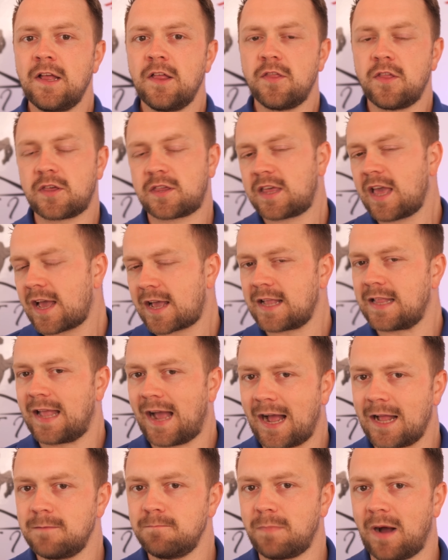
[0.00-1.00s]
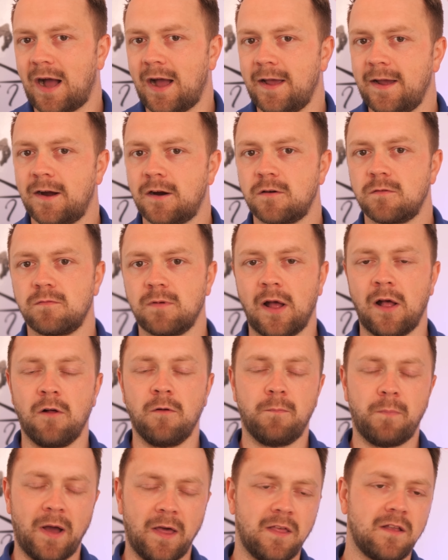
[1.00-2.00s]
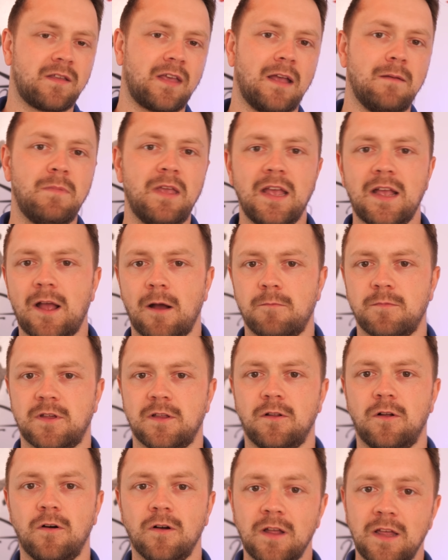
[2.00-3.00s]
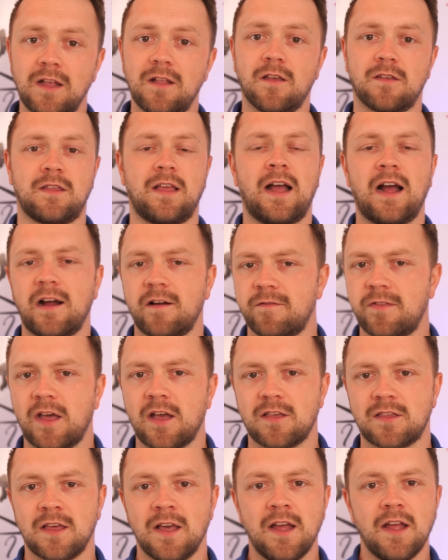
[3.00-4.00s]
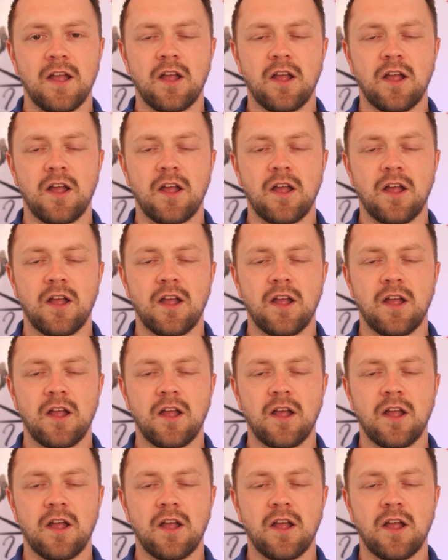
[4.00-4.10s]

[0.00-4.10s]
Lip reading: The second-hand buyer, well, by the time he comes along, he doesn't have this